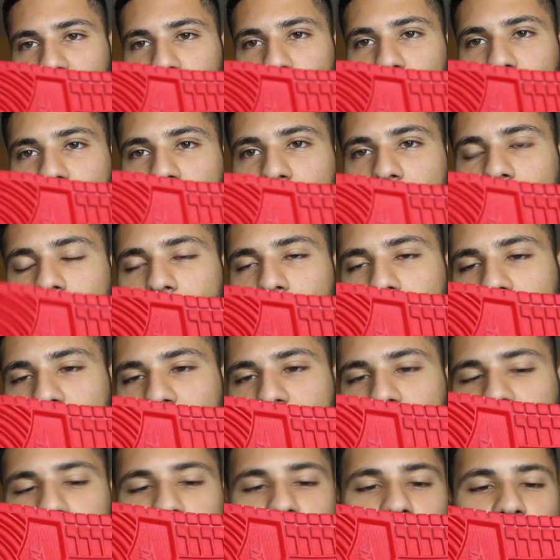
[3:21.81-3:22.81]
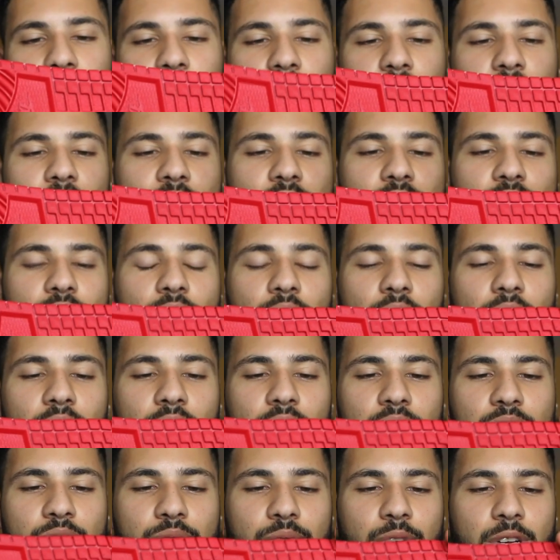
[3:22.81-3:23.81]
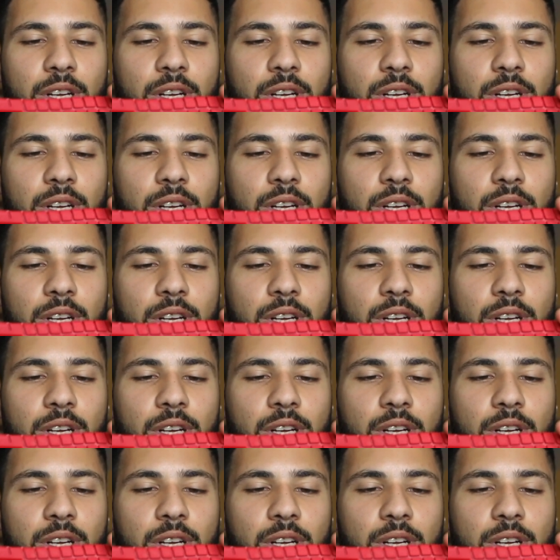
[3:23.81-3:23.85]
We got the red sole as